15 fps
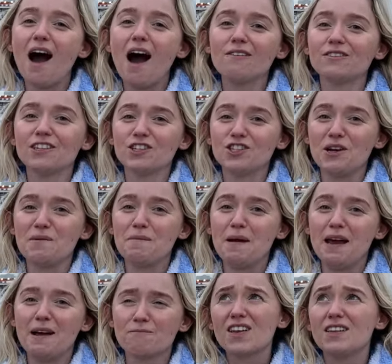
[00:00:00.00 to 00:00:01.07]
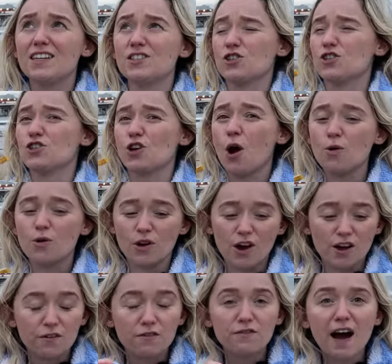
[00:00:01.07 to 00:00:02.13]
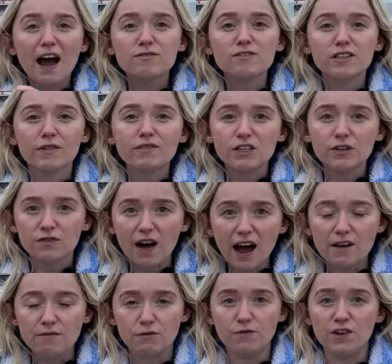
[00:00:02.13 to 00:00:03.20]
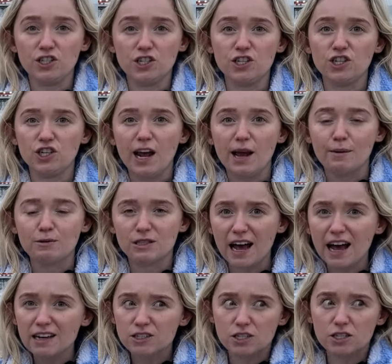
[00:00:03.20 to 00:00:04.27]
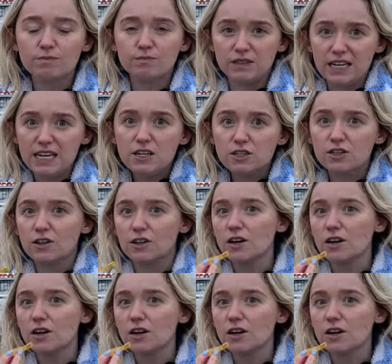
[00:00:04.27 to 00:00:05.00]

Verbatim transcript: having a chippy. These are so good. 5.75 for fish and chips. That's decent.